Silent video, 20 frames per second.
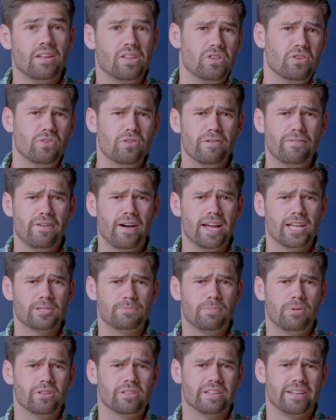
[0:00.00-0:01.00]
UniFi has
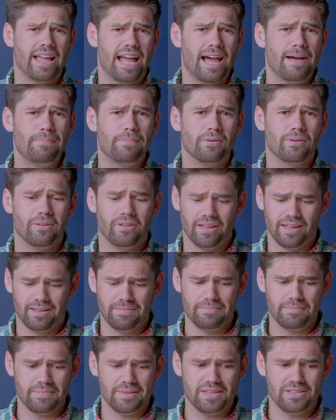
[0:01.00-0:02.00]
pulled an apple
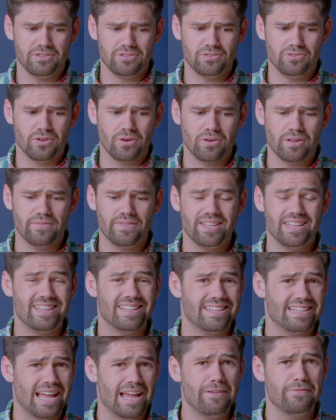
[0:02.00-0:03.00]
and means you don't even need
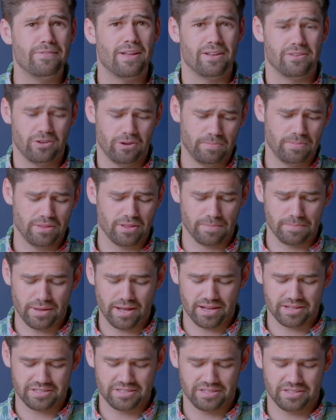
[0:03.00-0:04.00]
a knife now to open our
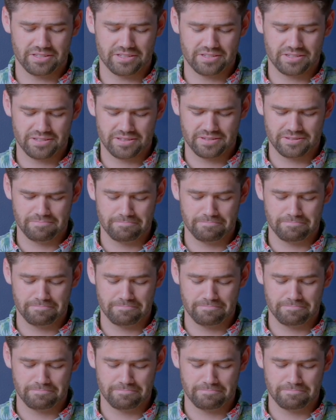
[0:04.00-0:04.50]
boxes.